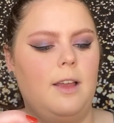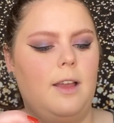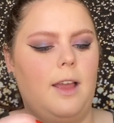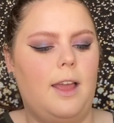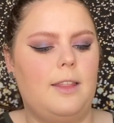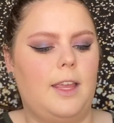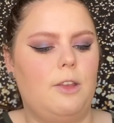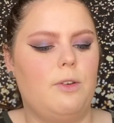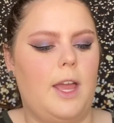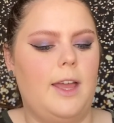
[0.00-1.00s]
and then
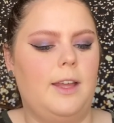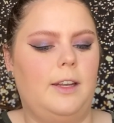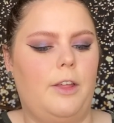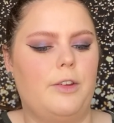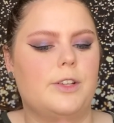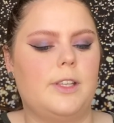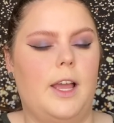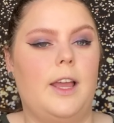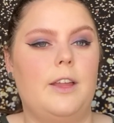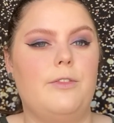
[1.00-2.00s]
you get another
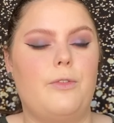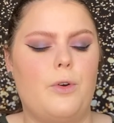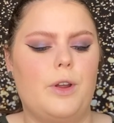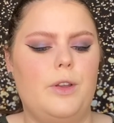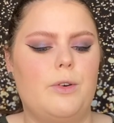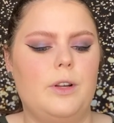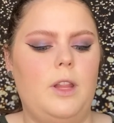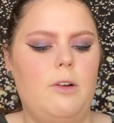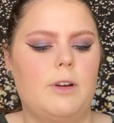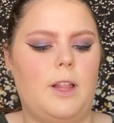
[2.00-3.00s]
side for your
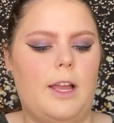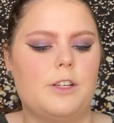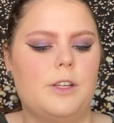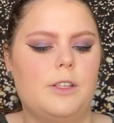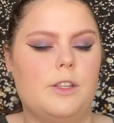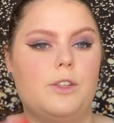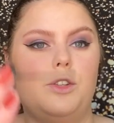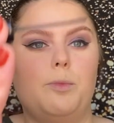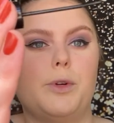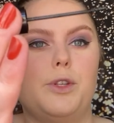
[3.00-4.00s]
lower lashes.
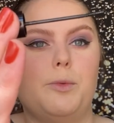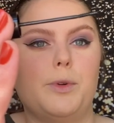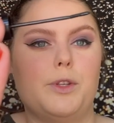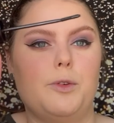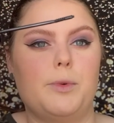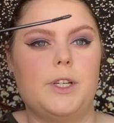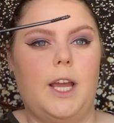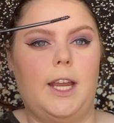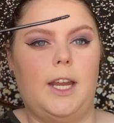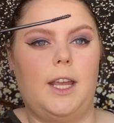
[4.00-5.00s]
Super
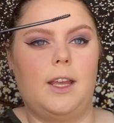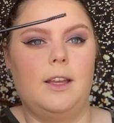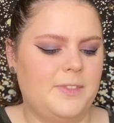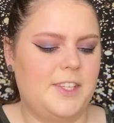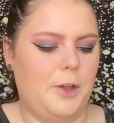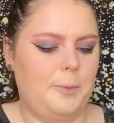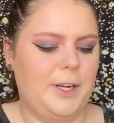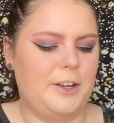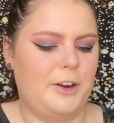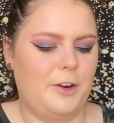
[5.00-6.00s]
tiny. So I'm
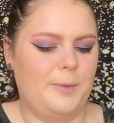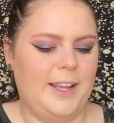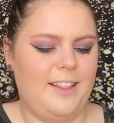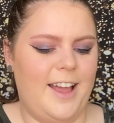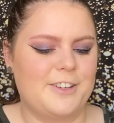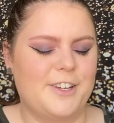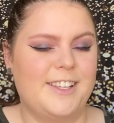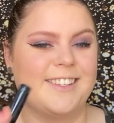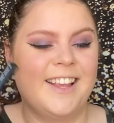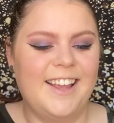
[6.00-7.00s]
gonna curl my
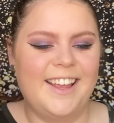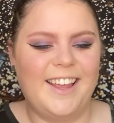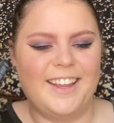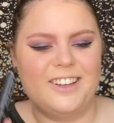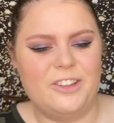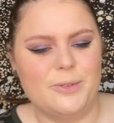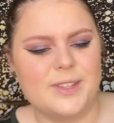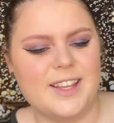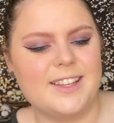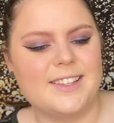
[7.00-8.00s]
lashes and use
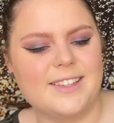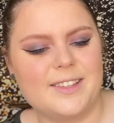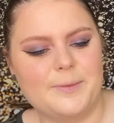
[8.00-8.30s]
this.